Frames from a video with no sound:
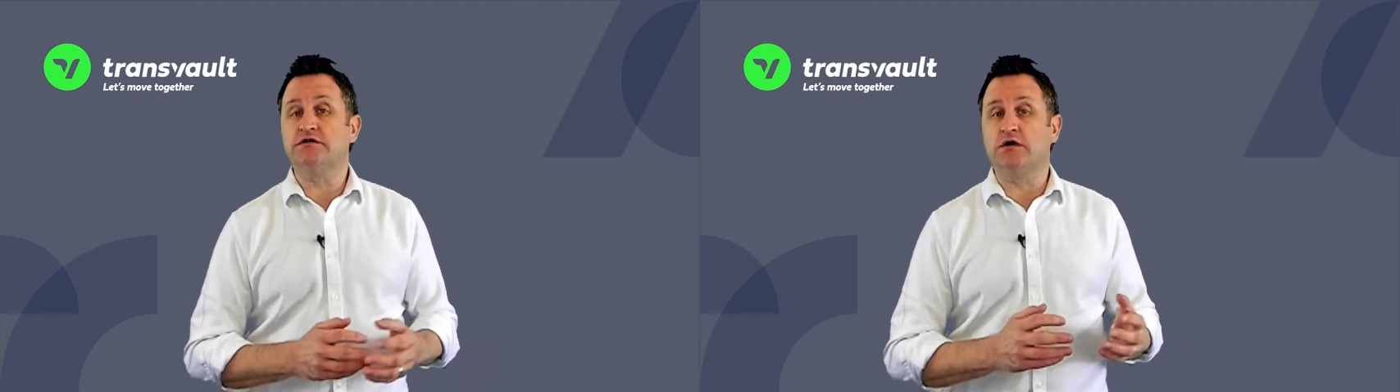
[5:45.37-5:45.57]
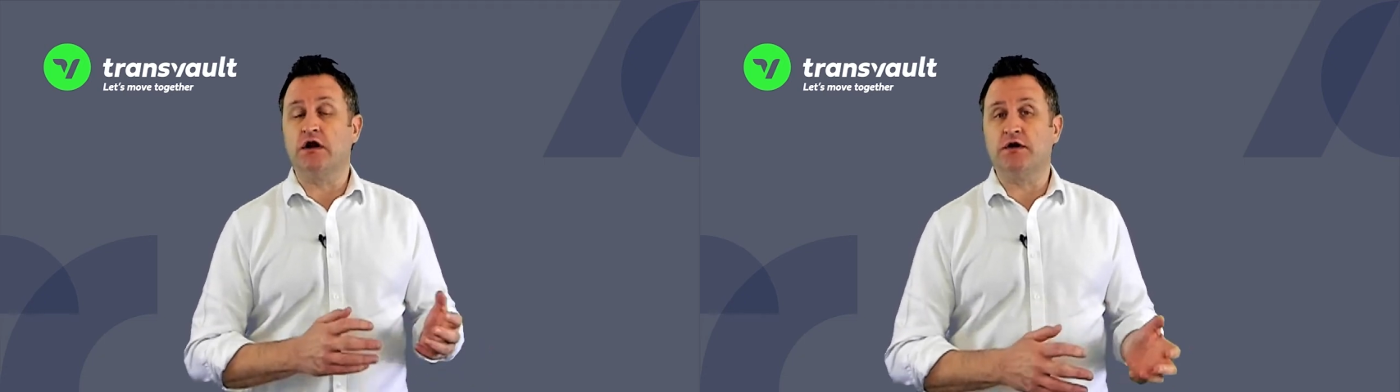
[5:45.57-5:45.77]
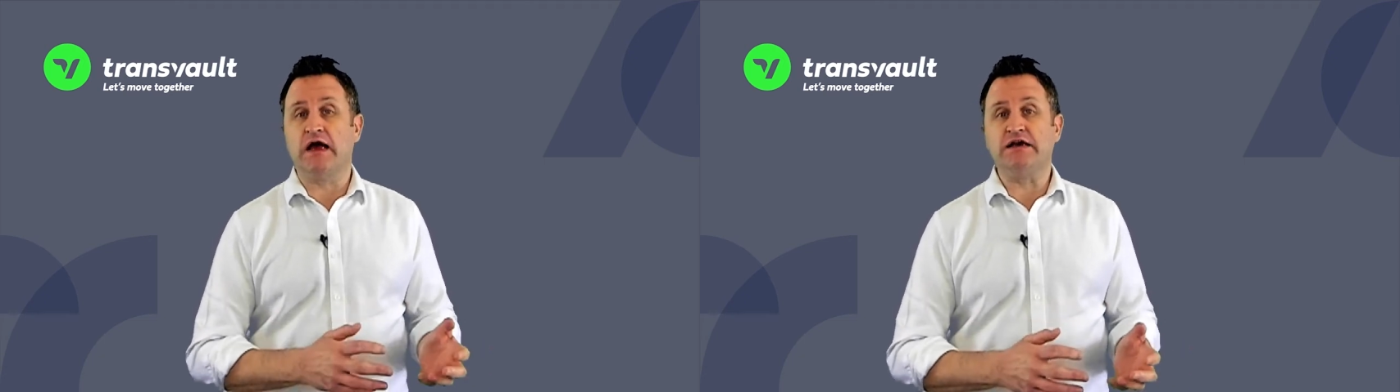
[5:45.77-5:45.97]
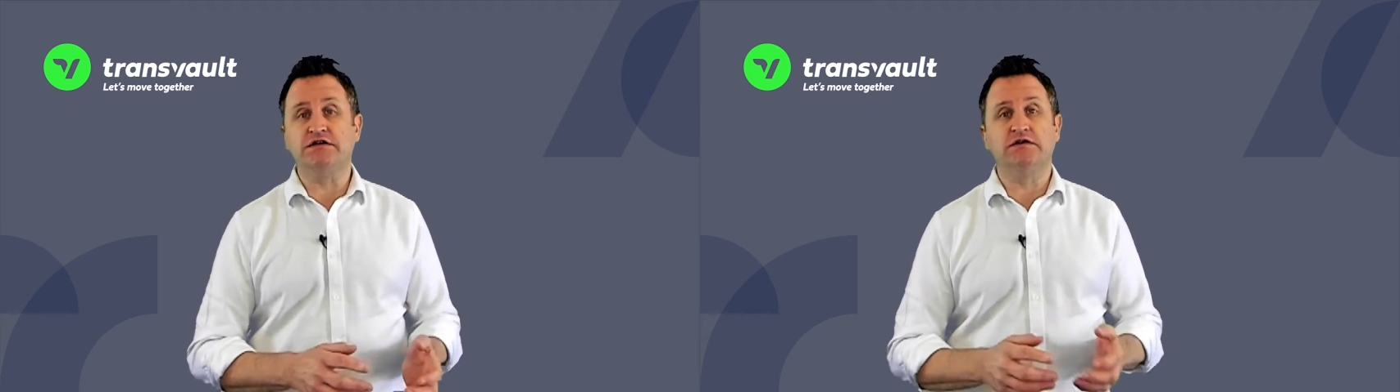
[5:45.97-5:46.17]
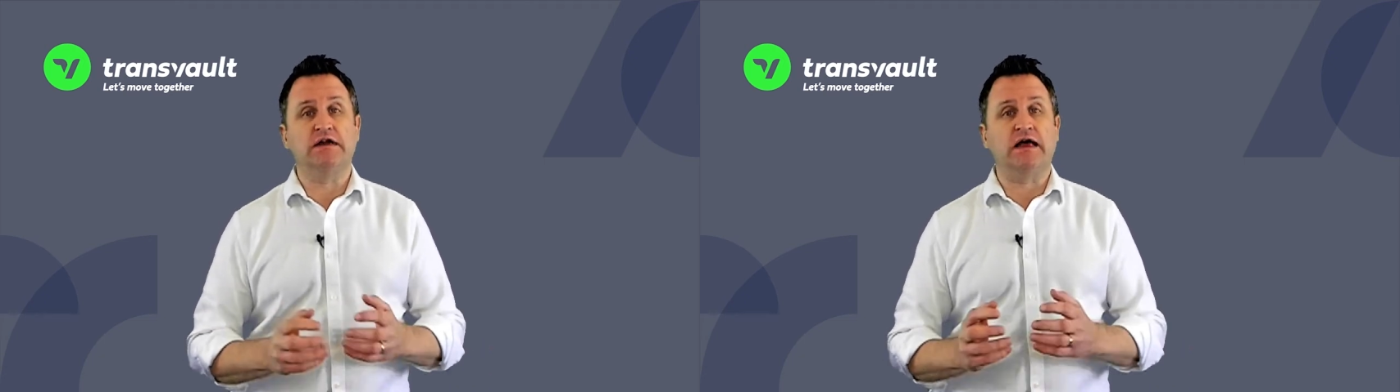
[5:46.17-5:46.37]
to a
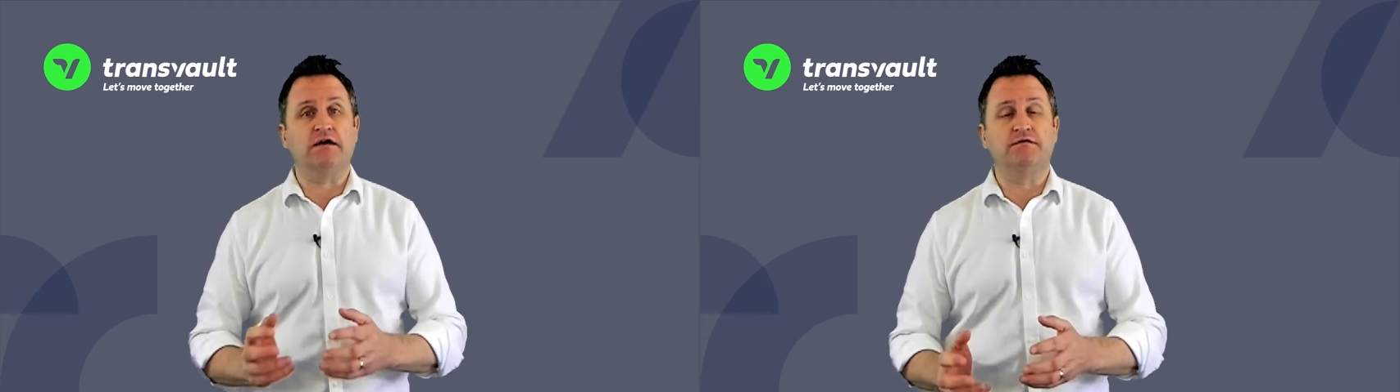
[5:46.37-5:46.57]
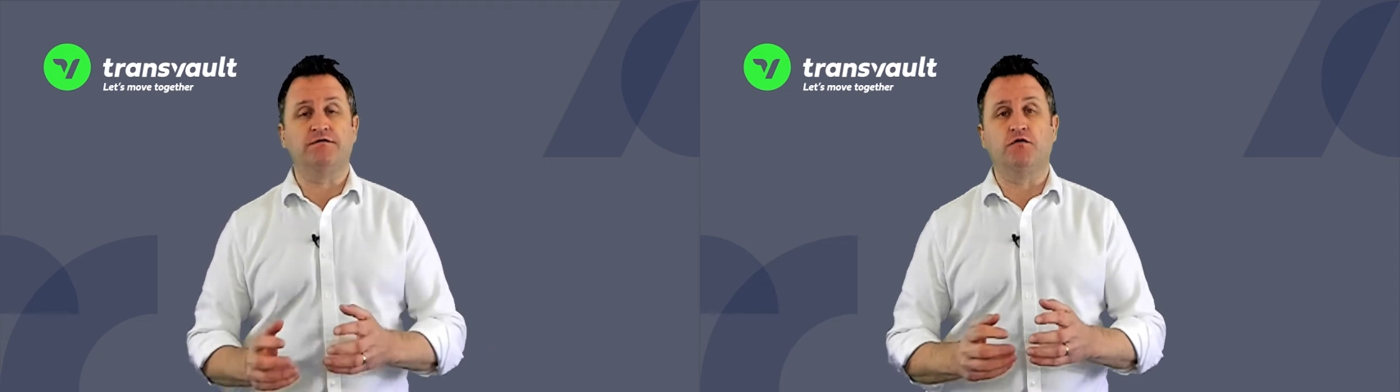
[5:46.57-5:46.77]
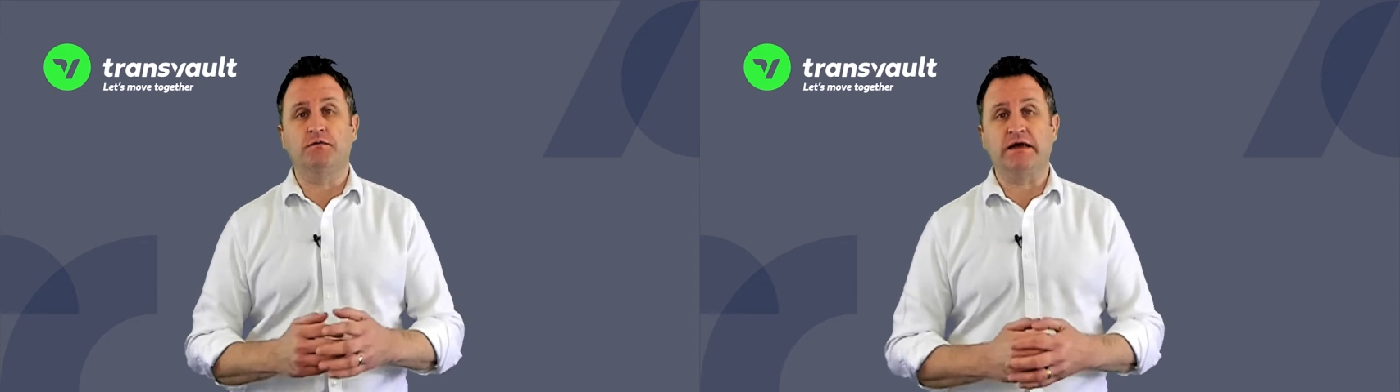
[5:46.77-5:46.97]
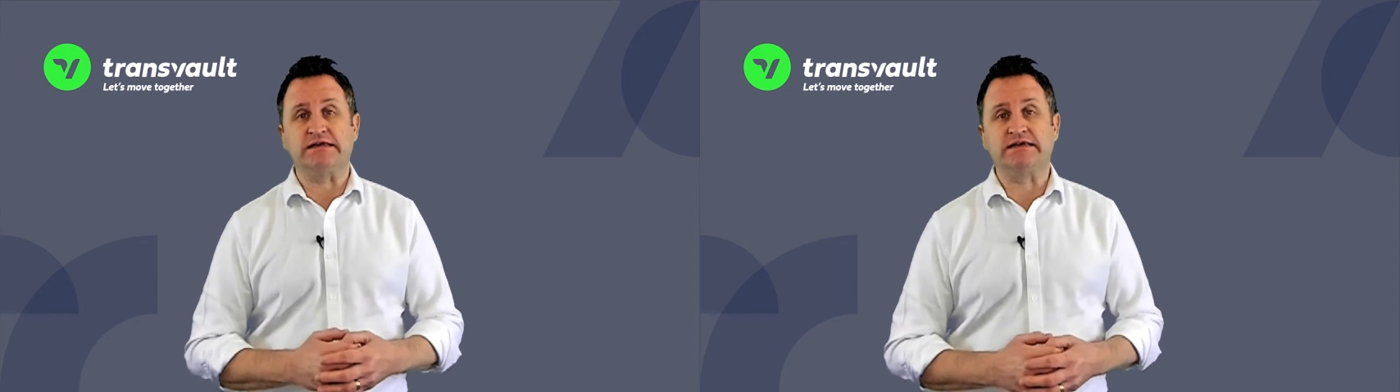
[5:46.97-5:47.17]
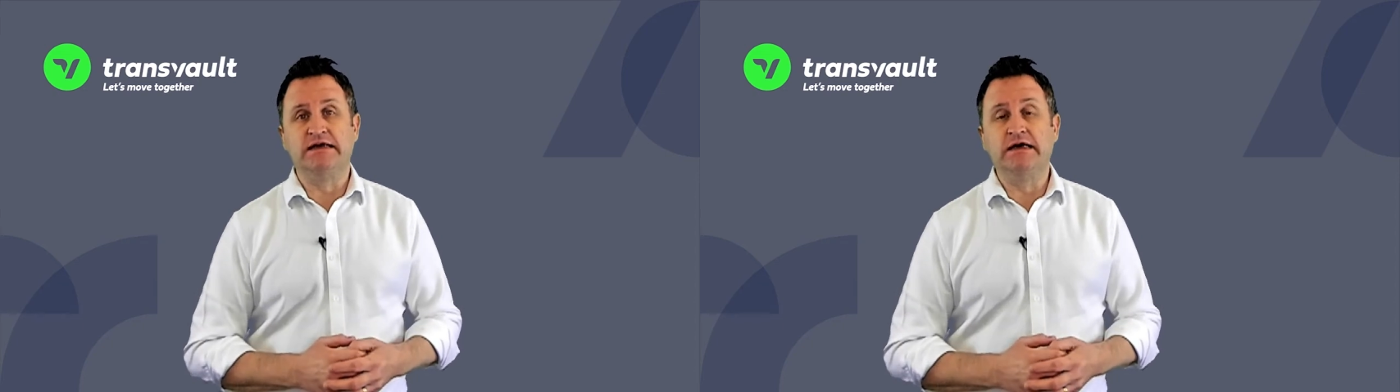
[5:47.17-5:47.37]
location and format